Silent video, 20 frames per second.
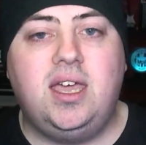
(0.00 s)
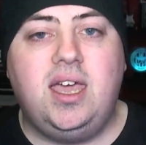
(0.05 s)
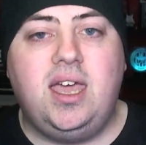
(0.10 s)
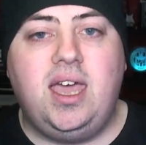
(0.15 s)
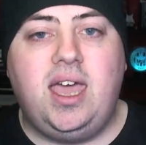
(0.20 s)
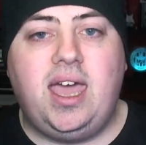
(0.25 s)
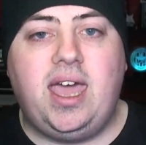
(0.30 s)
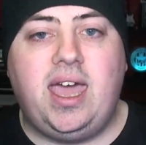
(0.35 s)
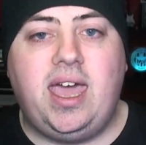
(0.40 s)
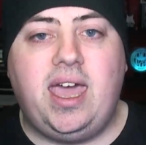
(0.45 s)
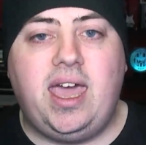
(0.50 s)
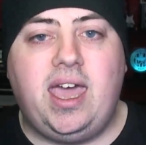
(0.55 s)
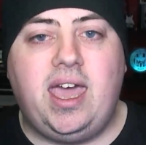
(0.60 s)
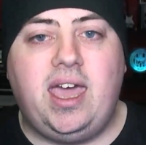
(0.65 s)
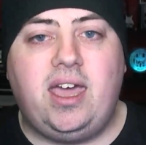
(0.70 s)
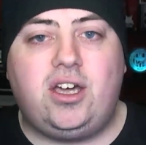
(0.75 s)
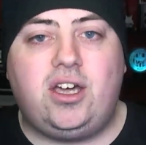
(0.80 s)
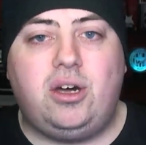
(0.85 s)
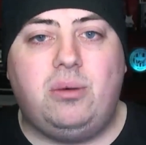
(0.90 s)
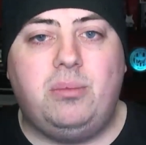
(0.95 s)

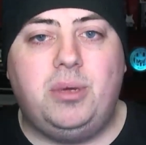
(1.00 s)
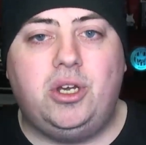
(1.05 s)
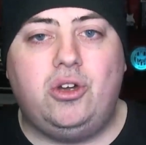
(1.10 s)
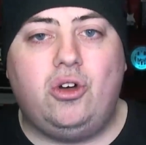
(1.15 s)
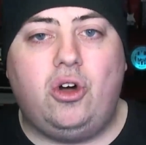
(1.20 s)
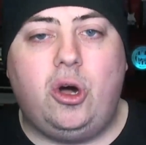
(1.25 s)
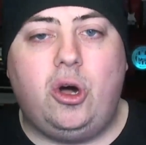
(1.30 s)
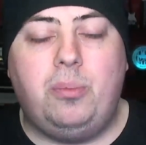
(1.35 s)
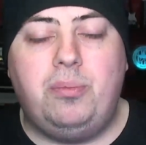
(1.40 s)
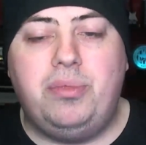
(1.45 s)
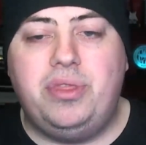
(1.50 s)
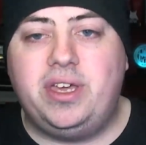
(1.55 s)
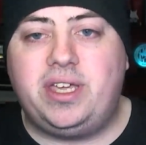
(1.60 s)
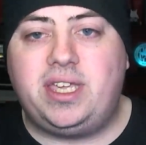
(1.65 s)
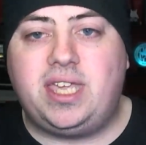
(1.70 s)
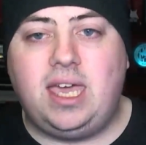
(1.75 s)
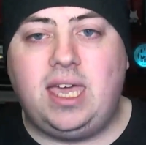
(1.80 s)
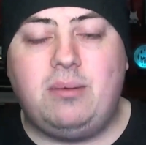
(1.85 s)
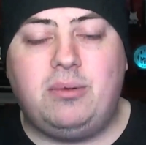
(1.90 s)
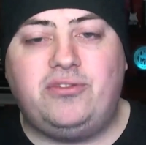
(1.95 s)
uh, coming up. The
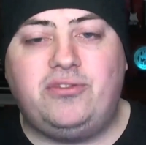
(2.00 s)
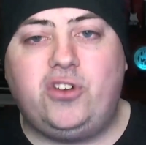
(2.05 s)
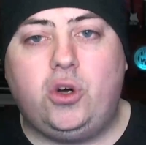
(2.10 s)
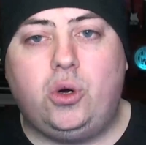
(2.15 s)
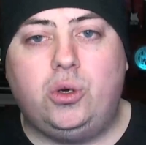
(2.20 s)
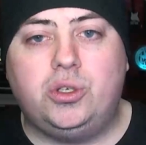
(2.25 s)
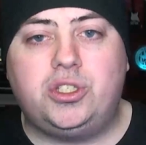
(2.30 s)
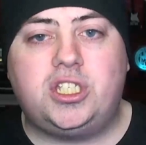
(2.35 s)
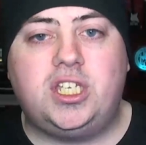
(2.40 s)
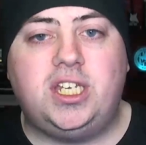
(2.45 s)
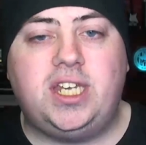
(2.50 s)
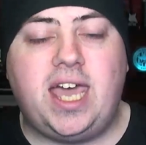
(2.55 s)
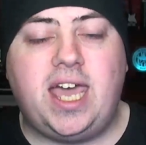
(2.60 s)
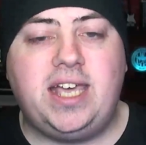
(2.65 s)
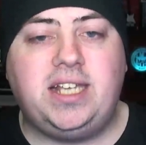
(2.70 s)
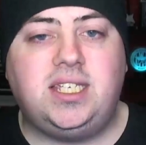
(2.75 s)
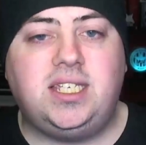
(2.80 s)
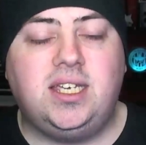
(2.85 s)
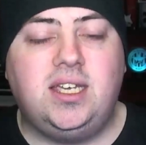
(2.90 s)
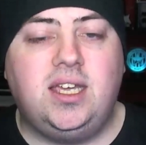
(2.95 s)
game, of course,
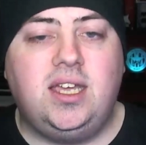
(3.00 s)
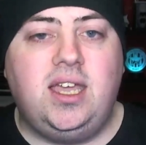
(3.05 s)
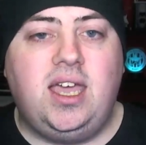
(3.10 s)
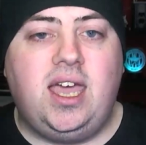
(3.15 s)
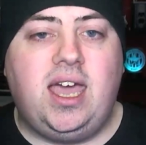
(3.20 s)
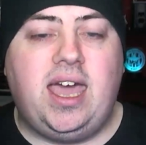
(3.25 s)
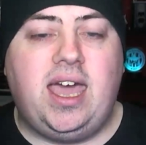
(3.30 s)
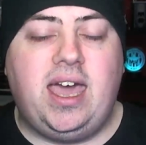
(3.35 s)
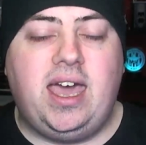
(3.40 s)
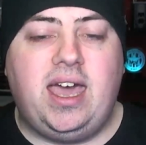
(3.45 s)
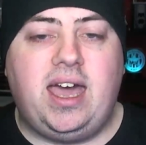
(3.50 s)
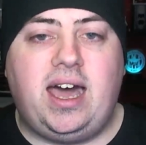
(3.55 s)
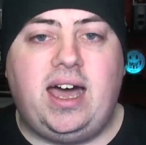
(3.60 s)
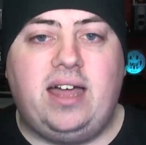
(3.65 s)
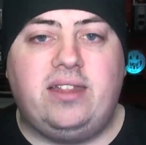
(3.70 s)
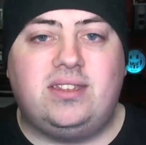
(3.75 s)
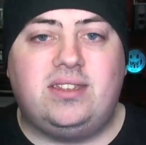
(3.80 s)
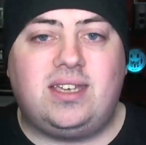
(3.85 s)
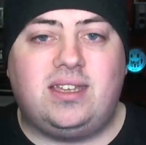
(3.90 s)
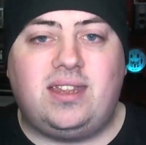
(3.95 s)
tonight, uh,
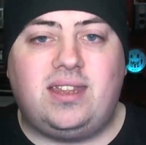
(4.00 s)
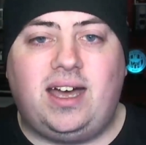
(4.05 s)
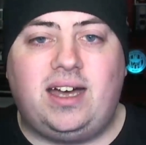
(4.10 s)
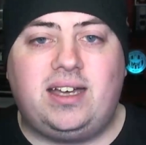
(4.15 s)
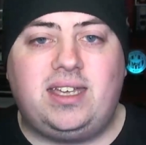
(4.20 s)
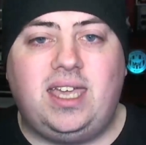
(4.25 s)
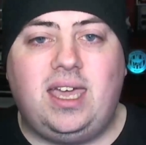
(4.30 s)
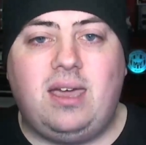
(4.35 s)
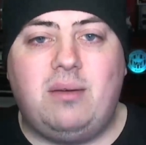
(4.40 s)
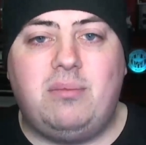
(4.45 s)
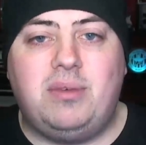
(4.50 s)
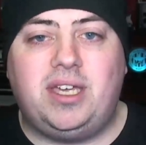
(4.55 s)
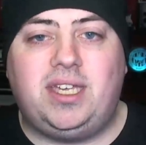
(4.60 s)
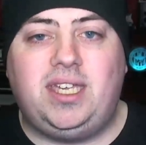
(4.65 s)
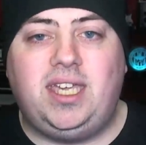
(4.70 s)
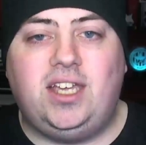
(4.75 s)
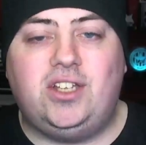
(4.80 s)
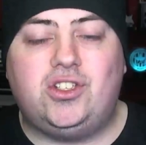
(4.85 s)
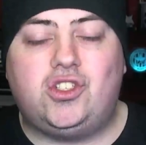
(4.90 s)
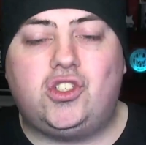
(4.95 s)
and that game
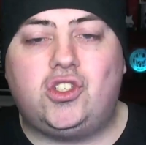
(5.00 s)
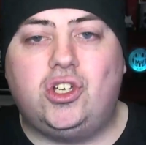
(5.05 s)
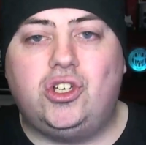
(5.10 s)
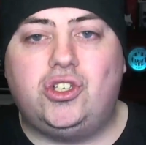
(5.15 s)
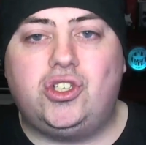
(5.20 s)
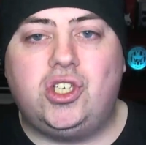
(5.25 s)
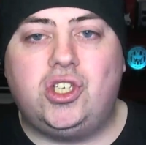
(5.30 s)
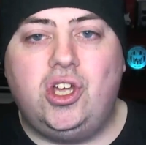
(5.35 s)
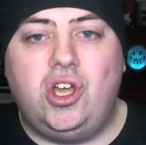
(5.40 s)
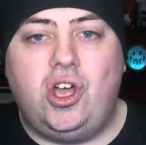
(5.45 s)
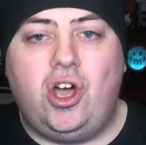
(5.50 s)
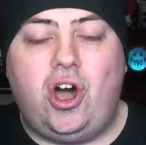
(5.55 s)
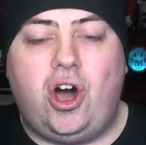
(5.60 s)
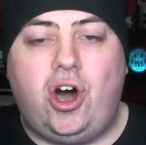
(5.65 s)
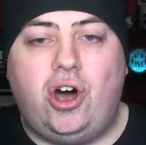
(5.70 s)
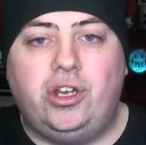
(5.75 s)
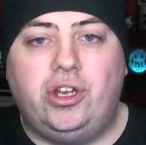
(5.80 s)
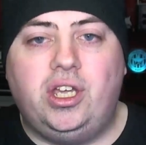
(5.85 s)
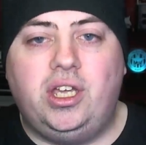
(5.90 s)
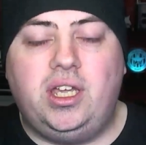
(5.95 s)
against us
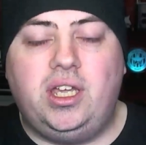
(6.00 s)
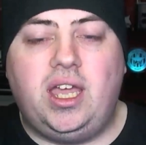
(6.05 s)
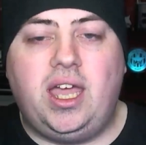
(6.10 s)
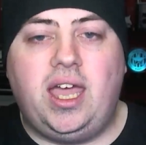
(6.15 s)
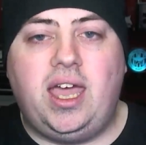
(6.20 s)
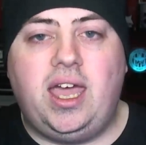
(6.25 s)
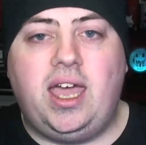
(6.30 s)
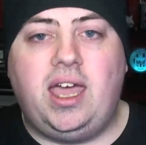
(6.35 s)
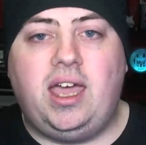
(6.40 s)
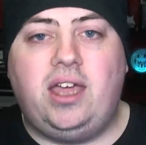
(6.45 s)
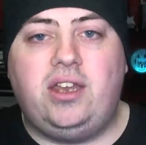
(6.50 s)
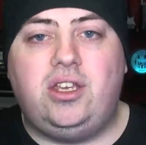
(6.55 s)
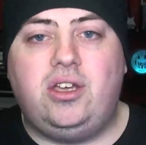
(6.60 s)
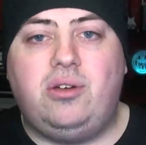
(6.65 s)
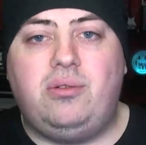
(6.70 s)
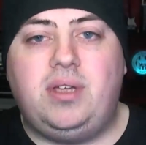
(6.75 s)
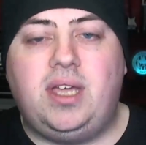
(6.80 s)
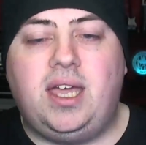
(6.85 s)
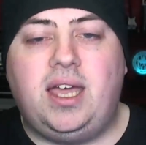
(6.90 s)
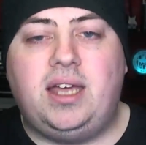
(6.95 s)
on uh,
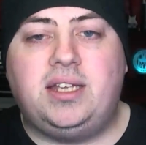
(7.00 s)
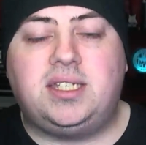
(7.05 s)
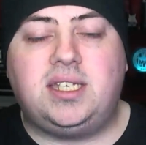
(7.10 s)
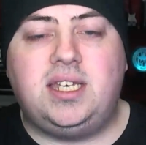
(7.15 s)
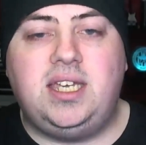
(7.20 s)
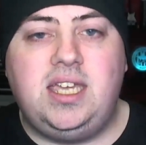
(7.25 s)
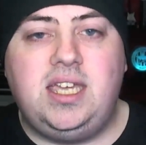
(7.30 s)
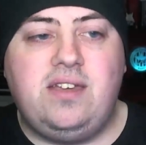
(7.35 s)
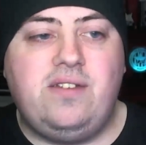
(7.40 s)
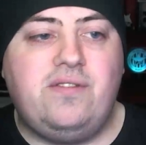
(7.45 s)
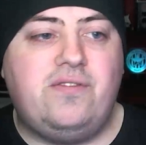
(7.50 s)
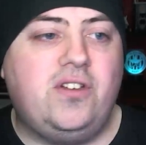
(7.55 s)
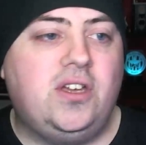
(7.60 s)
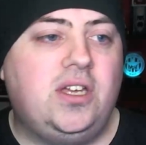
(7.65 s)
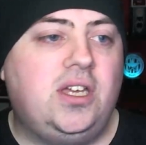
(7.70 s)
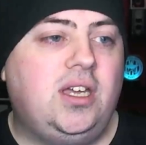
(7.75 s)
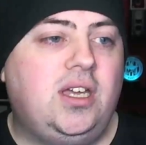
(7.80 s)
New Year's Eve.